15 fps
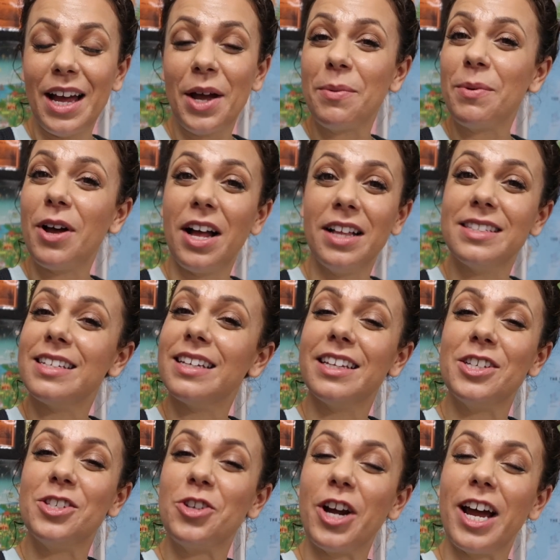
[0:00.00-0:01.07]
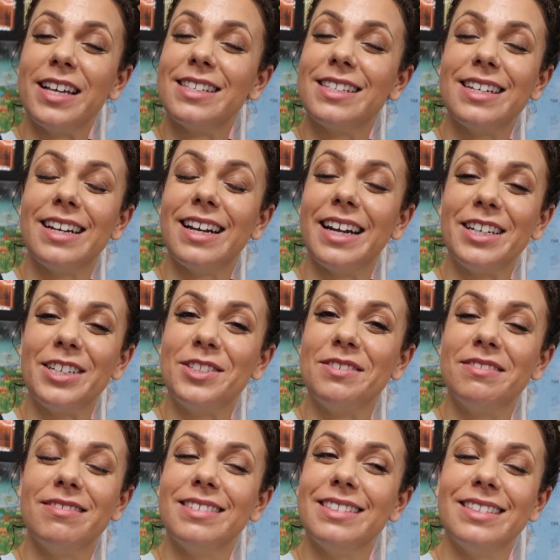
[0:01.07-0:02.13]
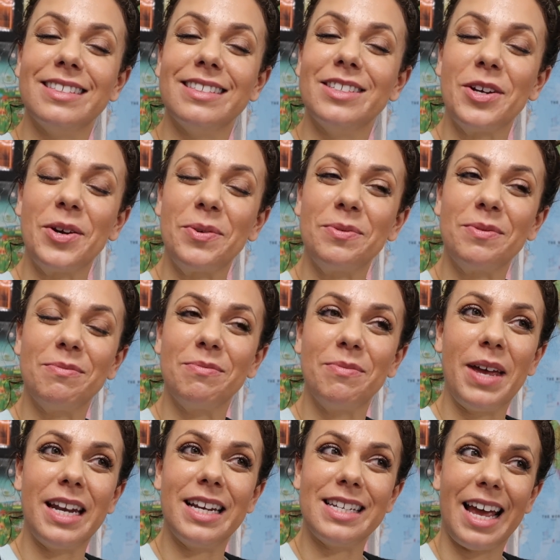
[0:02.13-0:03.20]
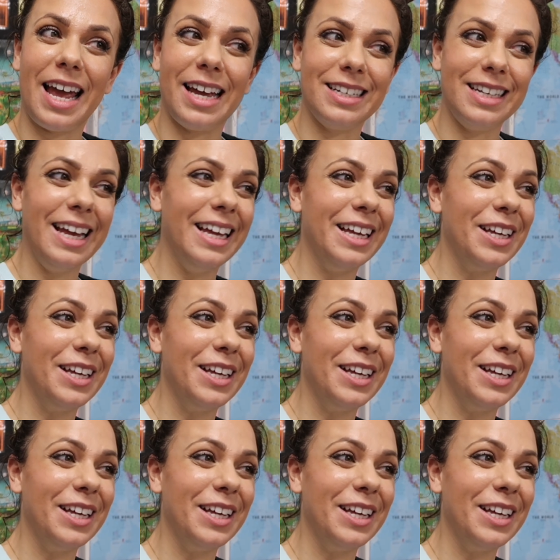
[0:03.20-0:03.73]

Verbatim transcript: I am constantly stressed and I don't meditate,